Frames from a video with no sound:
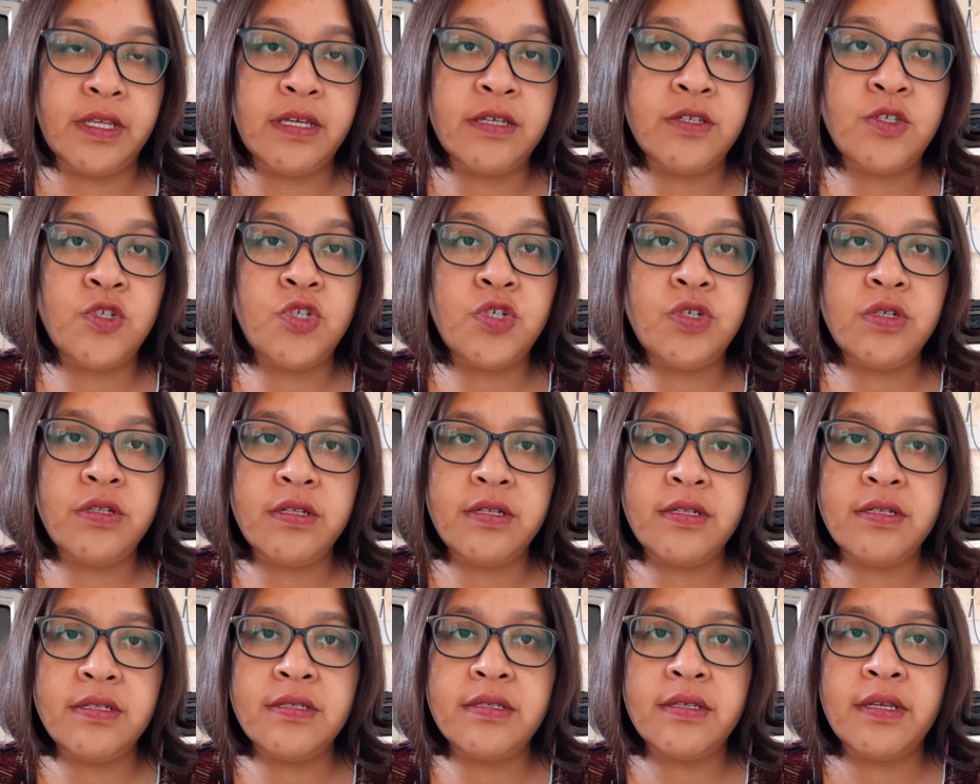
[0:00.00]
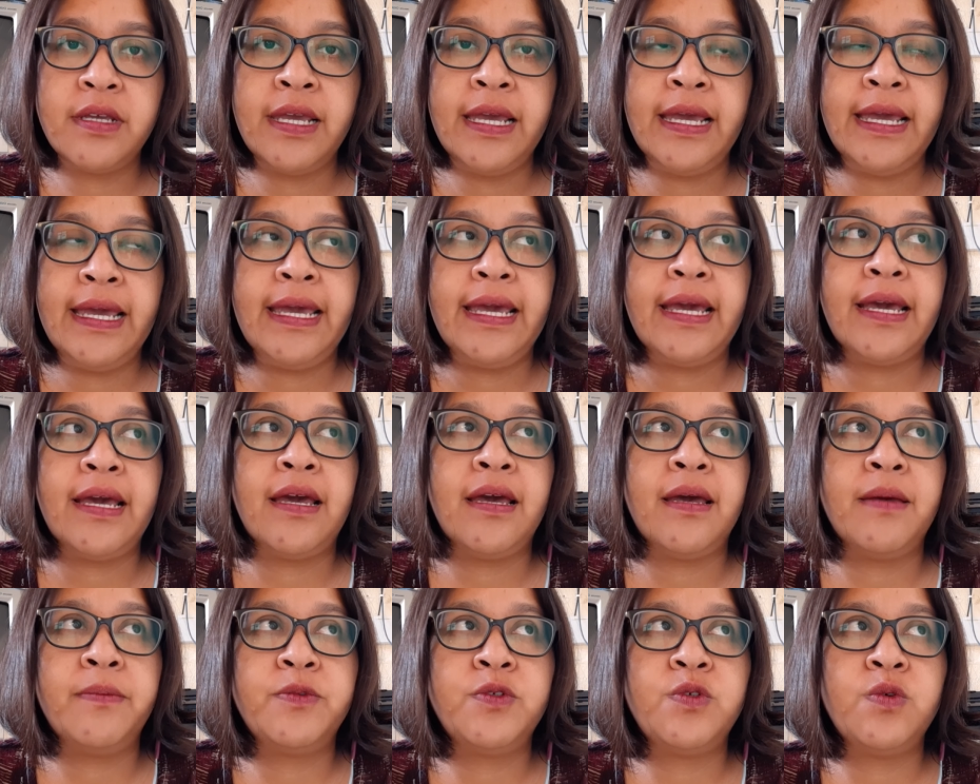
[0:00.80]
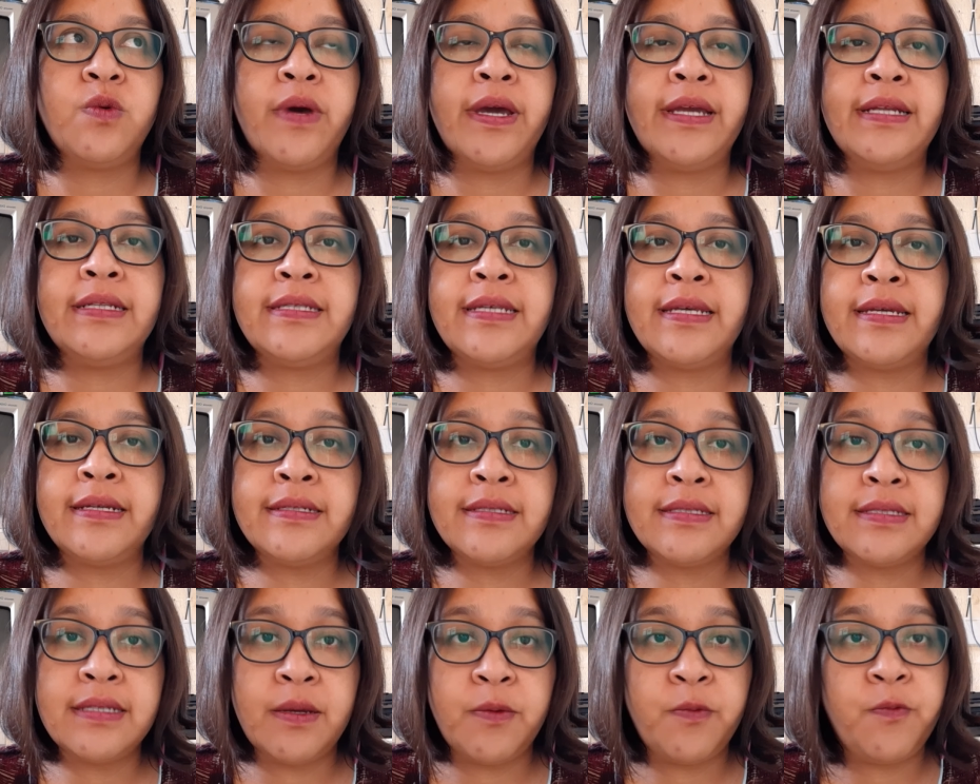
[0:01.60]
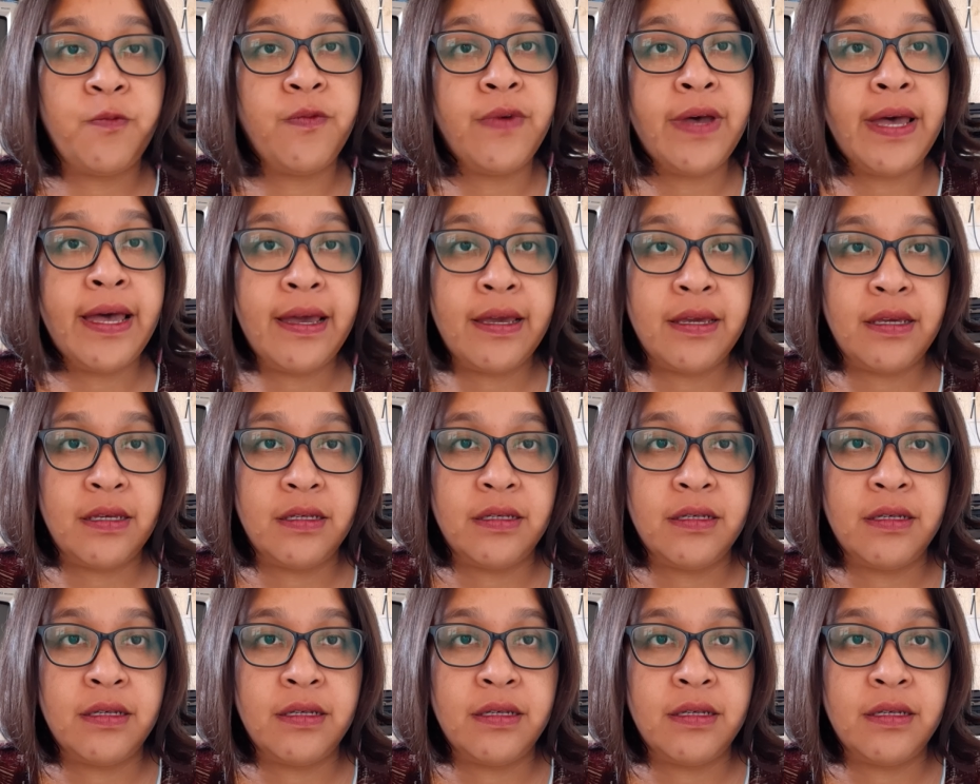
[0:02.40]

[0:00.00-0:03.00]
Students have to identify